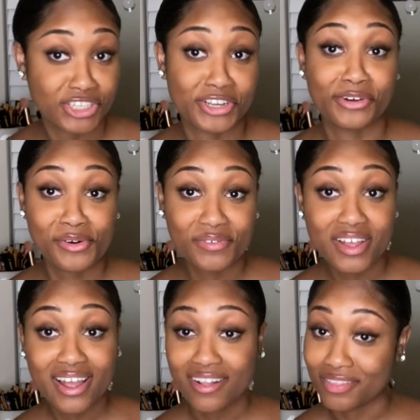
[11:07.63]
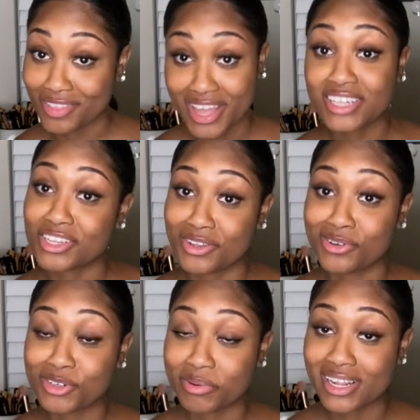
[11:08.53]
shelf. That's a
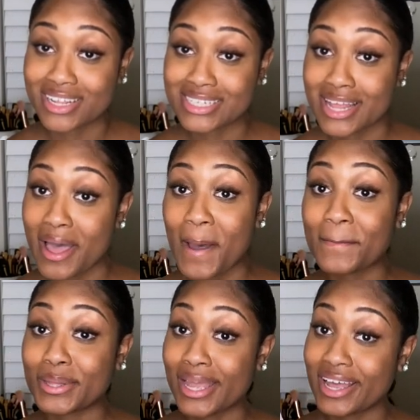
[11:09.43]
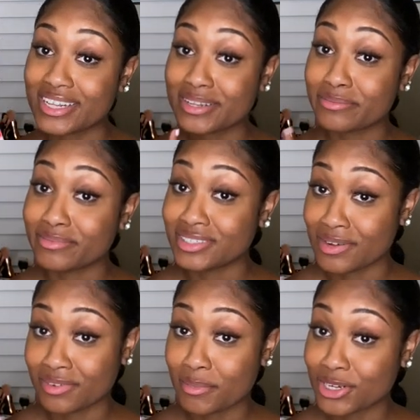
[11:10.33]
huge plus but yeah
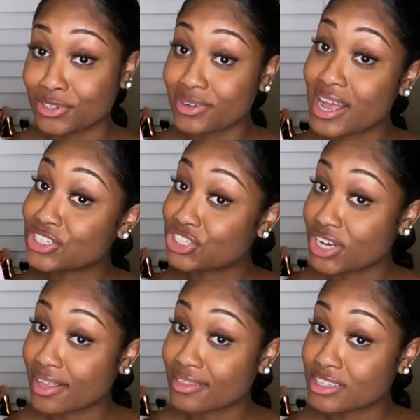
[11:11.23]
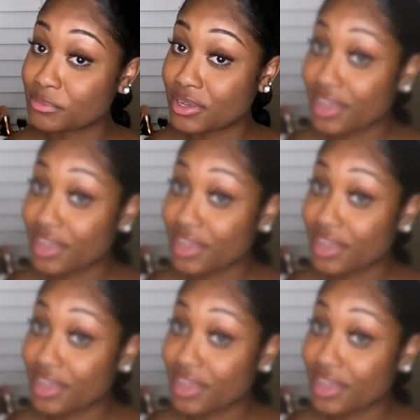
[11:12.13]
definitely make sure you guys check this book